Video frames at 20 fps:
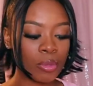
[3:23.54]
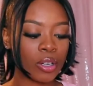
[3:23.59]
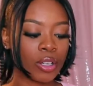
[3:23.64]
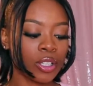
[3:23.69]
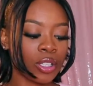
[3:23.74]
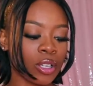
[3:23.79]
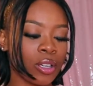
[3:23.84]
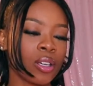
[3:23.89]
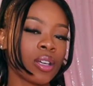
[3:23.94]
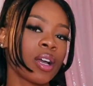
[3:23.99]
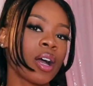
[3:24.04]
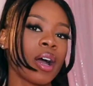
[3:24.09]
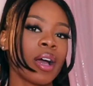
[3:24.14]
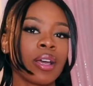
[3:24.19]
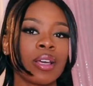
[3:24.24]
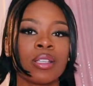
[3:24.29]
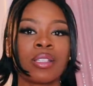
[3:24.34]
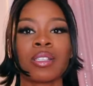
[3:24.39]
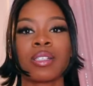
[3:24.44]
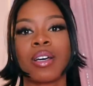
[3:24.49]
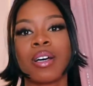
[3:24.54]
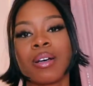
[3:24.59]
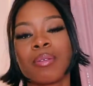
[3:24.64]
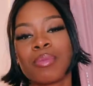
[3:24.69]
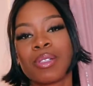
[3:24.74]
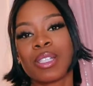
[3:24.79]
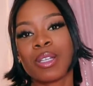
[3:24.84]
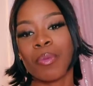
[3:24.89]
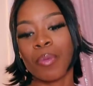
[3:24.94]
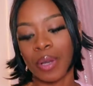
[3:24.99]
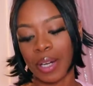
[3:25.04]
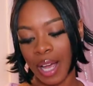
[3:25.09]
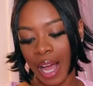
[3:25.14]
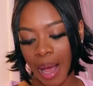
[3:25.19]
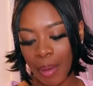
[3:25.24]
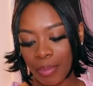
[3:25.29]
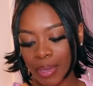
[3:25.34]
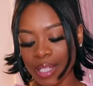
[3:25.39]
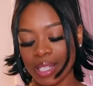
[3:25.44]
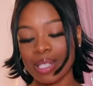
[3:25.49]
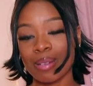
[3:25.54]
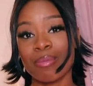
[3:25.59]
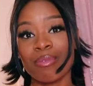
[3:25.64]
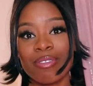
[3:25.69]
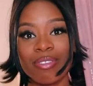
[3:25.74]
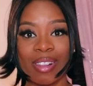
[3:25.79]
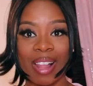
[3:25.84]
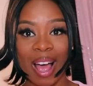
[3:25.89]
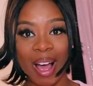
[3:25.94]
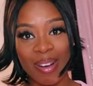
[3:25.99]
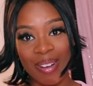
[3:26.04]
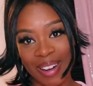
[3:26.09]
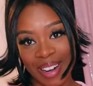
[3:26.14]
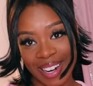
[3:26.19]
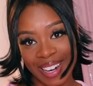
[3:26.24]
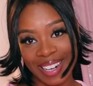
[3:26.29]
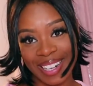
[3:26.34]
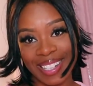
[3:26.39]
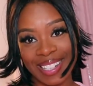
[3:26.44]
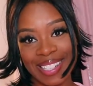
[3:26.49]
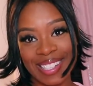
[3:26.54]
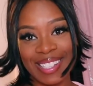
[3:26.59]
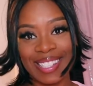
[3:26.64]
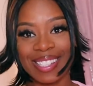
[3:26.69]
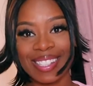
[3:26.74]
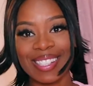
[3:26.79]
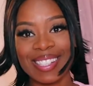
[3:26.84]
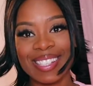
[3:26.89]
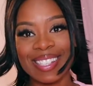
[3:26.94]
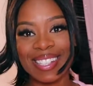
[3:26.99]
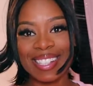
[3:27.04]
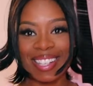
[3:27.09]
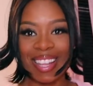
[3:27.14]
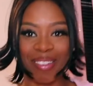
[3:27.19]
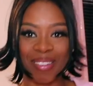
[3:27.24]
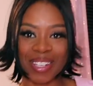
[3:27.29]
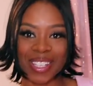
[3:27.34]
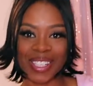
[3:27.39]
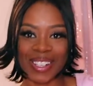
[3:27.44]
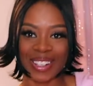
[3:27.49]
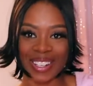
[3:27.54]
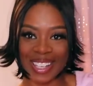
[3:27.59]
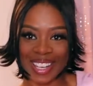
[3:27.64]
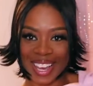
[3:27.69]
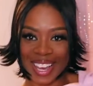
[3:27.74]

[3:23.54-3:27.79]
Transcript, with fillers: want to show you guys um someone got me some flowers let me show you